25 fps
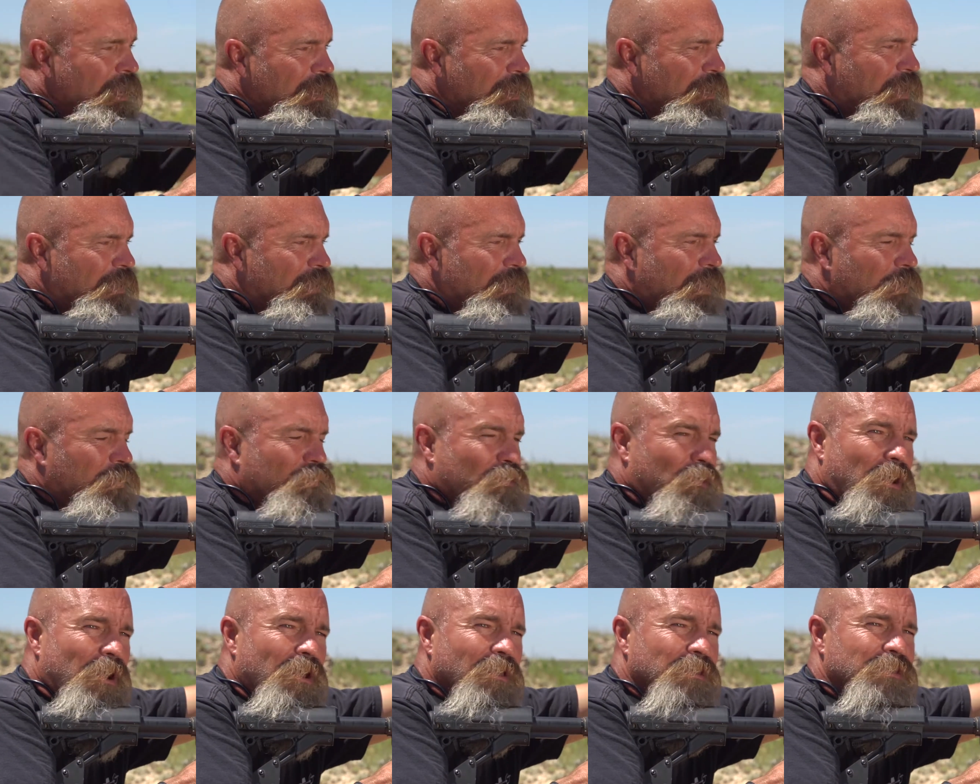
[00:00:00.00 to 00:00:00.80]
Now that
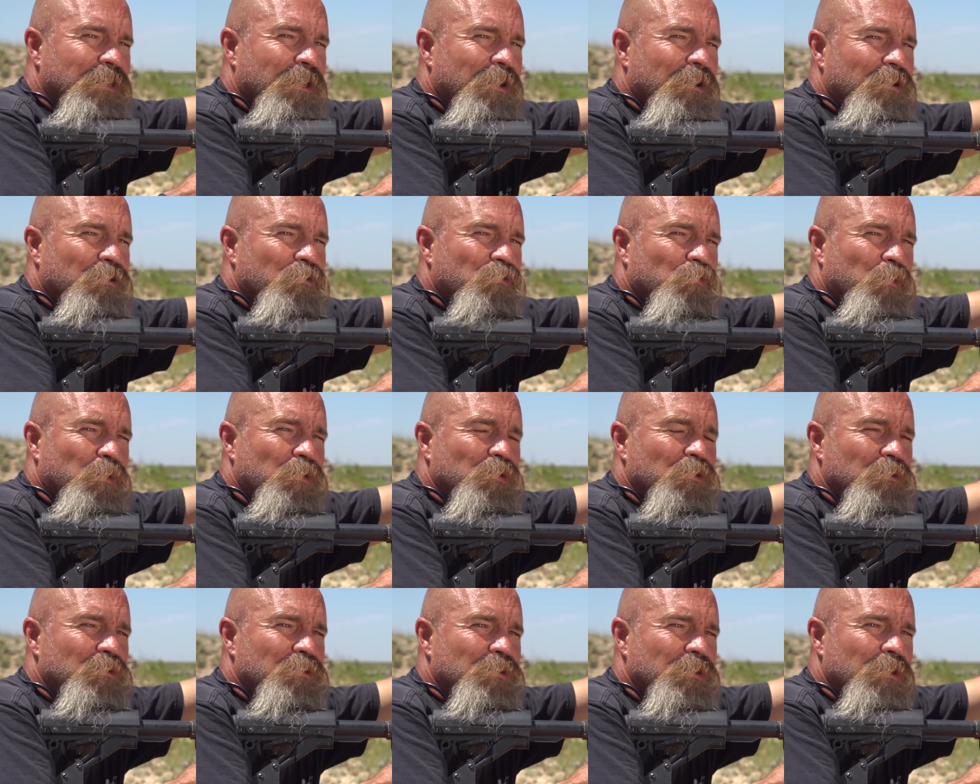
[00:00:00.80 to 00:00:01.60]
crosshair is where
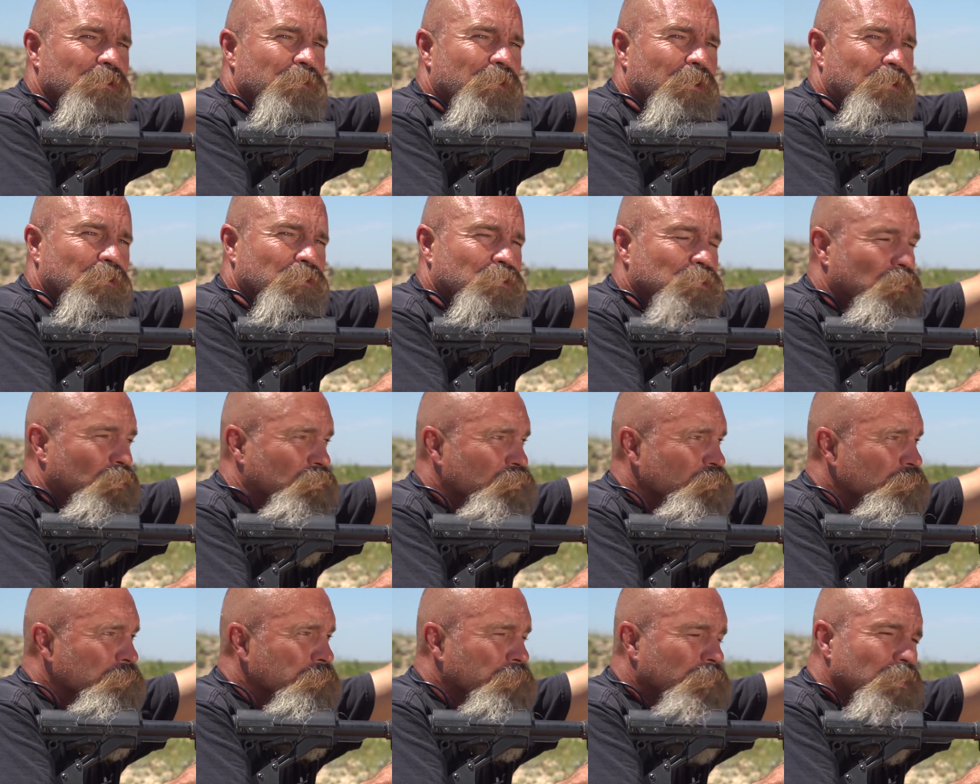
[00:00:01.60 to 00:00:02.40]
you zeroed, so
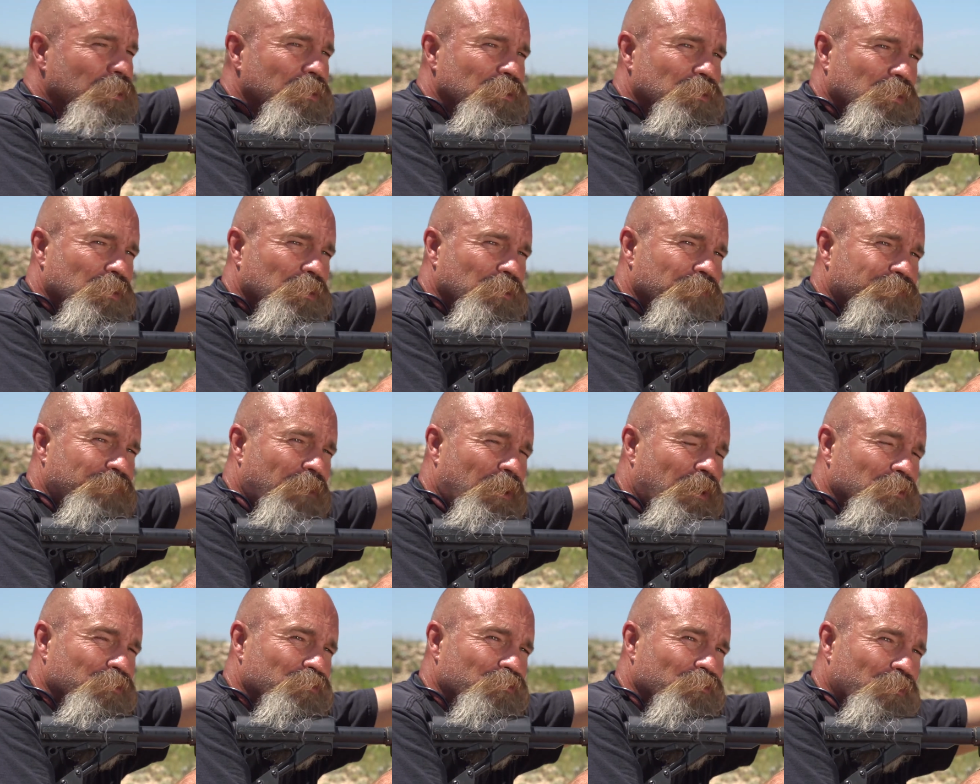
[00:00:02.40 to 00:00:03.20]
your bullet's gonna
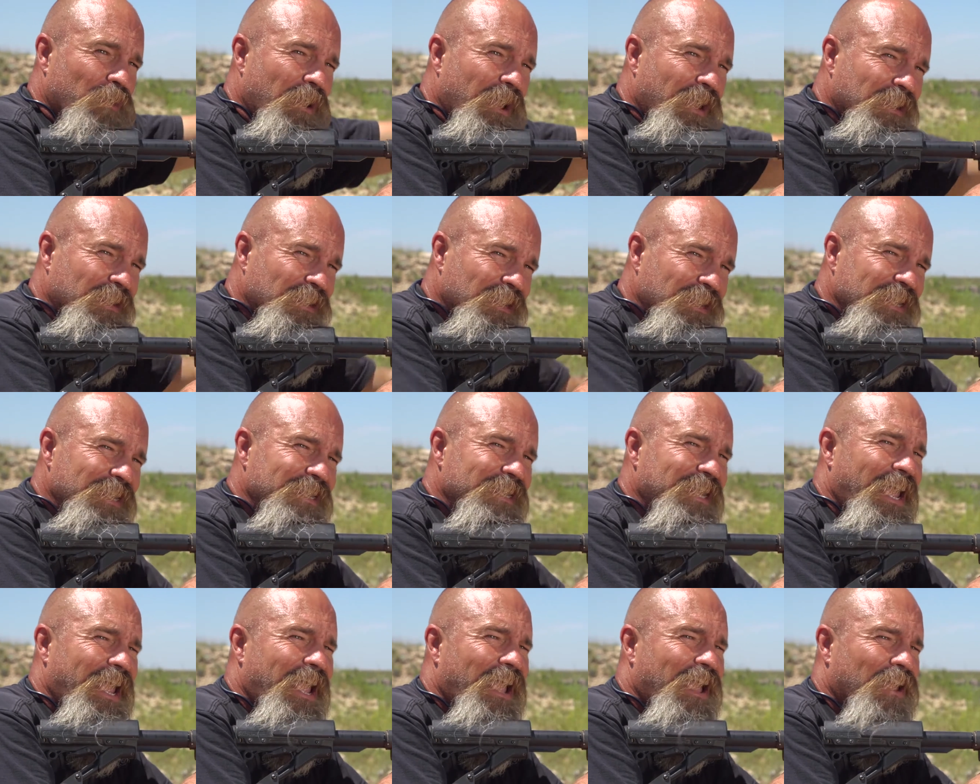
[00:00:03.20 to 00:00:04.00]
fall directly
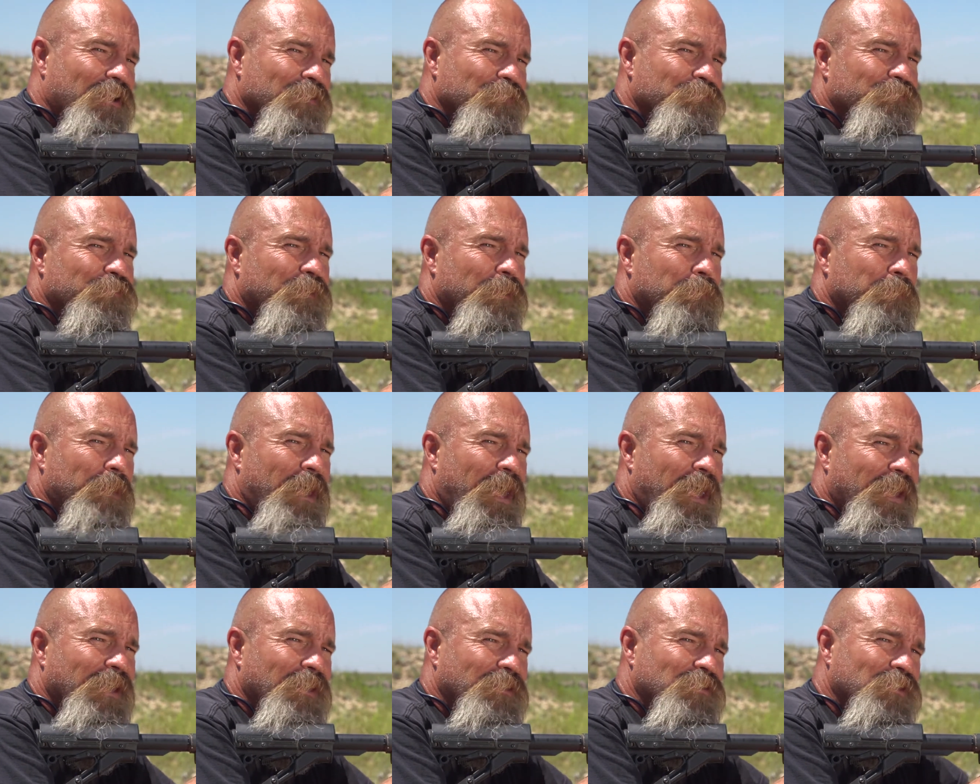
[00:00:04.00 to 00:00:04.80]
down from
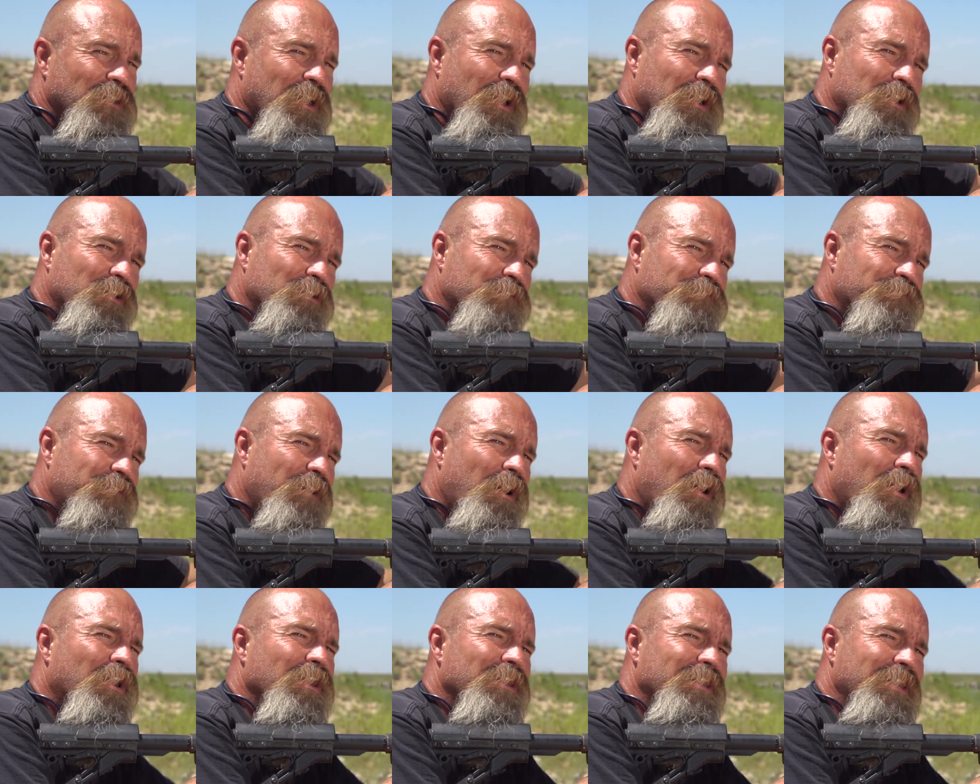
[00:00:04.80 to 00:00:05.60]
that. It's not gonna
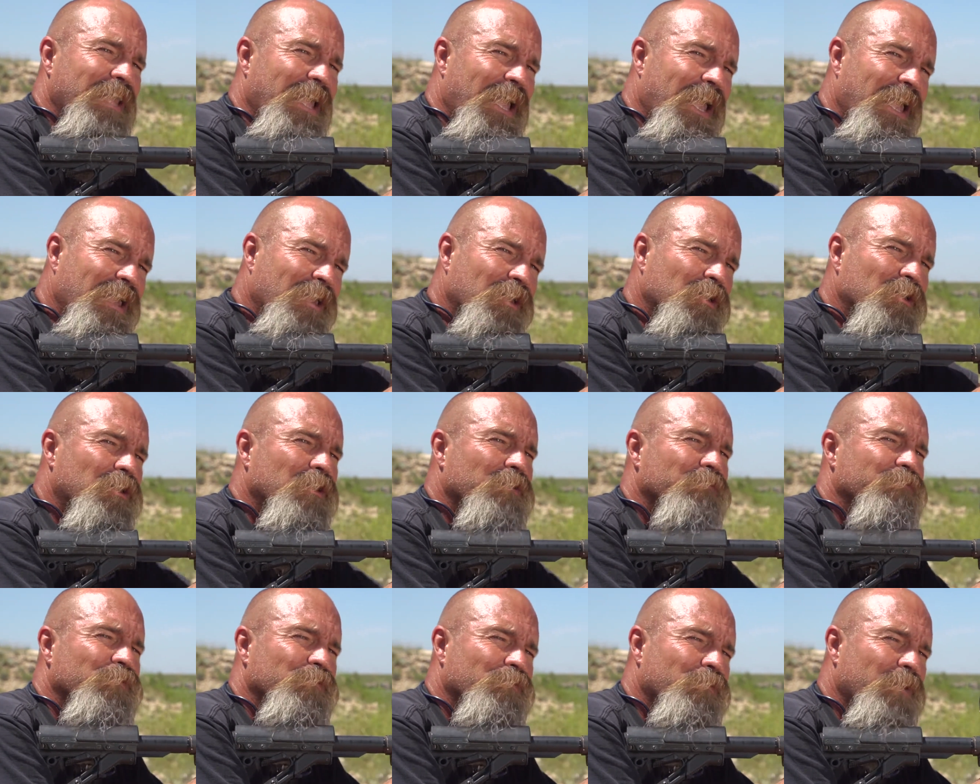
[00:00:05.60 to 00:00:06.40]
fall in the angle
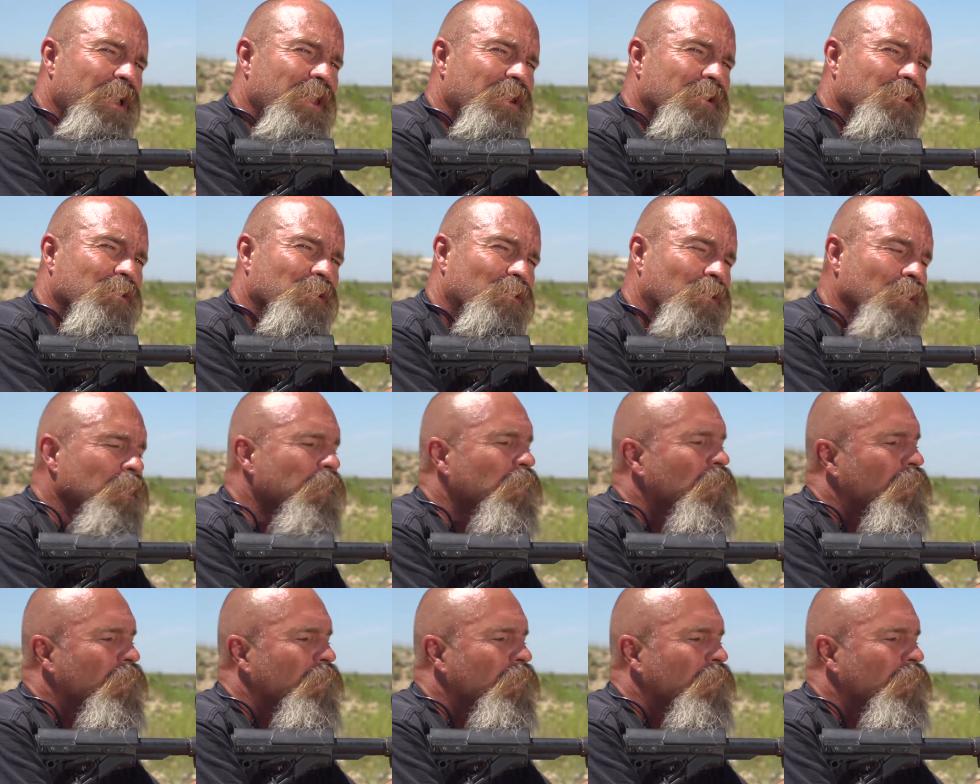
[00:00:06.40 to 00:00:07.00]
of your reticle.